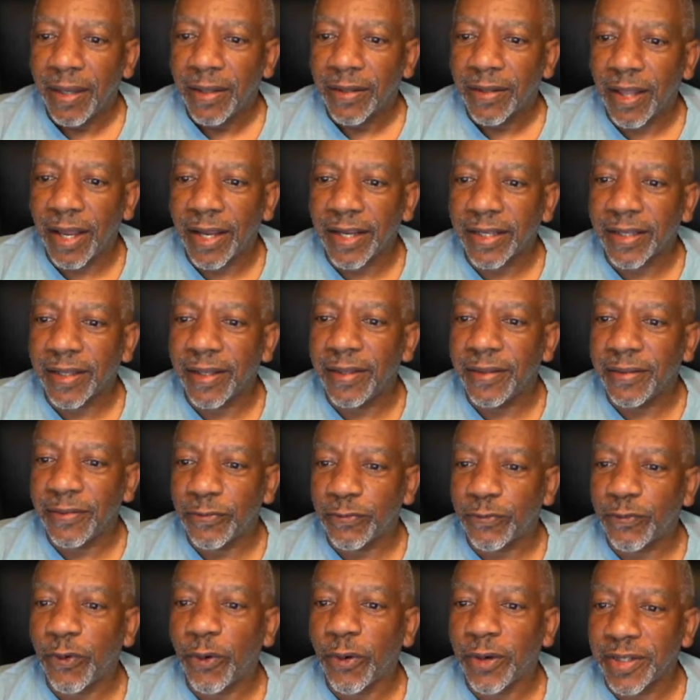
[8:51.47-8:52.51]
Like,
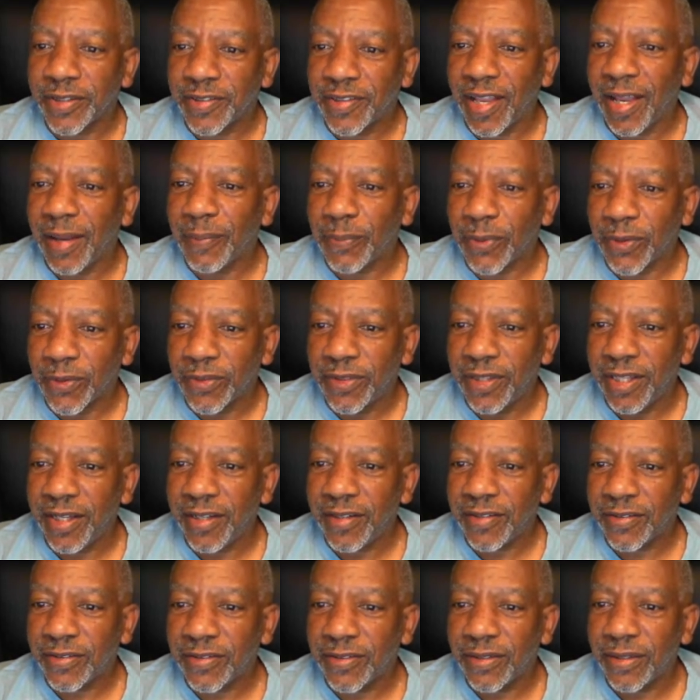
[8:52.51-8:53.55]
for example,
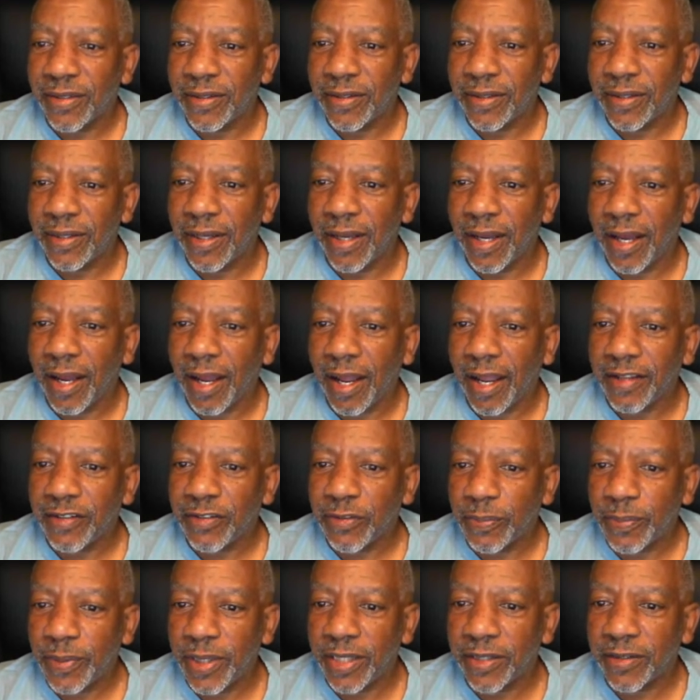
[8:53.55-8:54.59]
this I
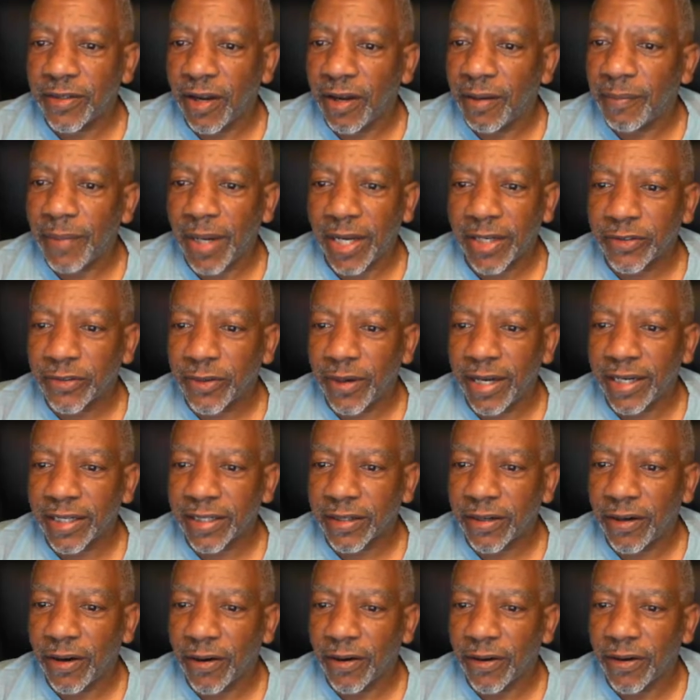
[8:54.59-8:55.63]
spent on my
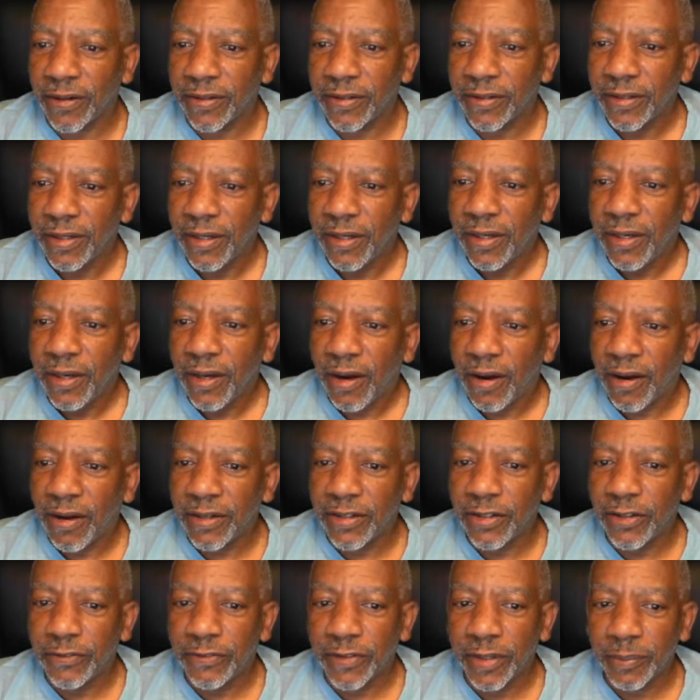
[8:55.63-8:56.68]
credit card
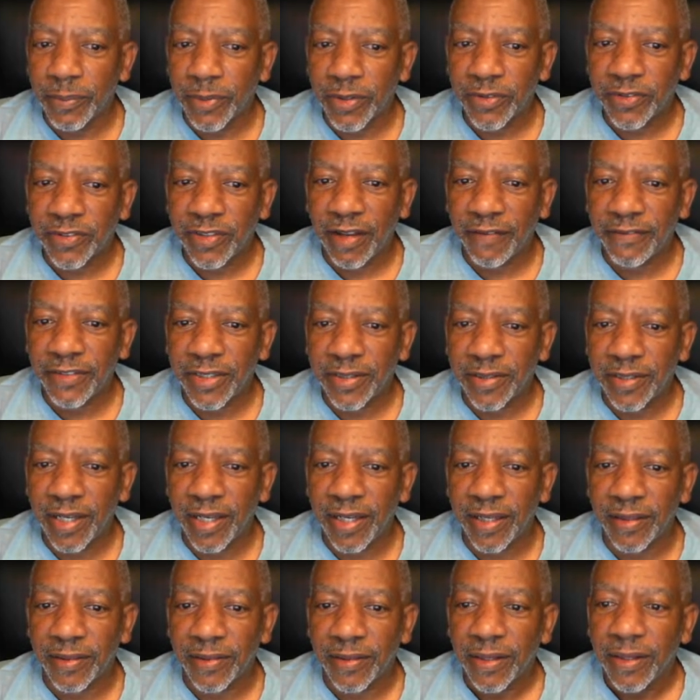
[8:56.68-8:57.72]
on November
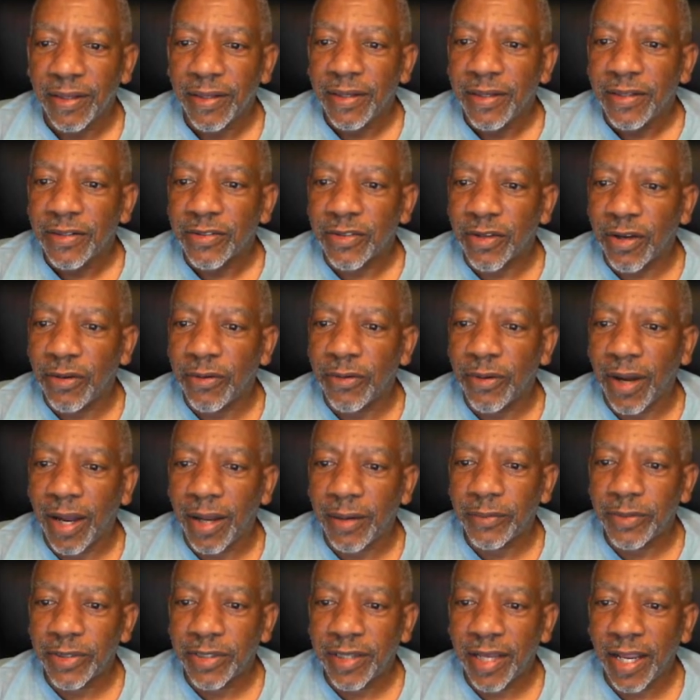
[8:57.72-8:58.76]
17th. So
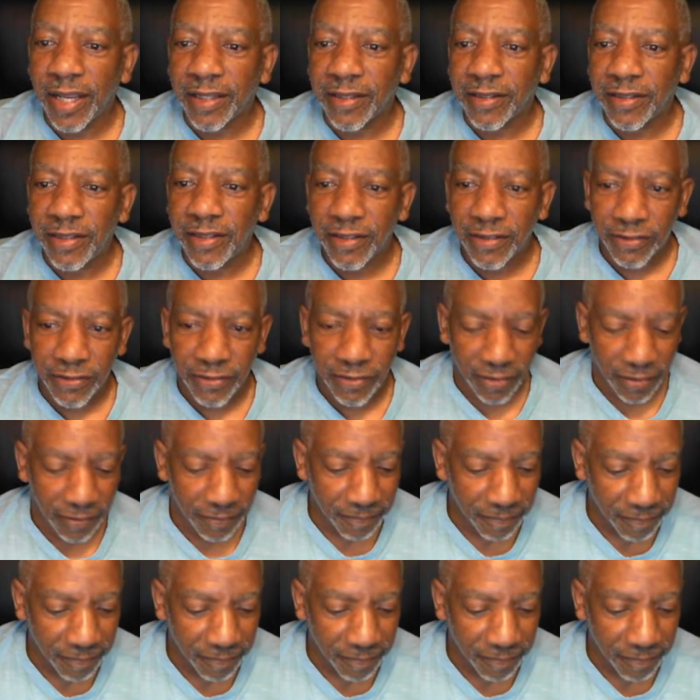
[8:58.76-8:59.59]
I would take this